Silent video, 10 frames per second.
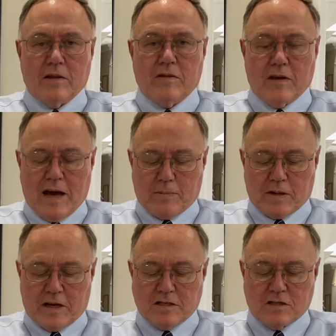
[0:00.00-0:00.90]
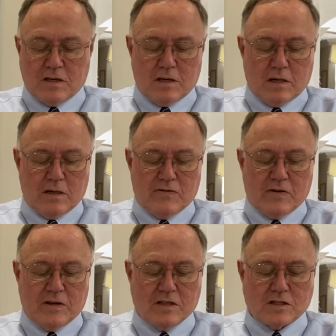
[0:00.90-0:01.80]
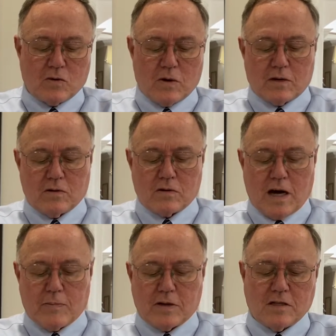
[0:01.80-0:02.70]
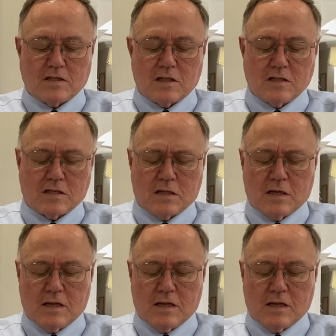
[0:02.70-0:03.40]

The application of historical competencies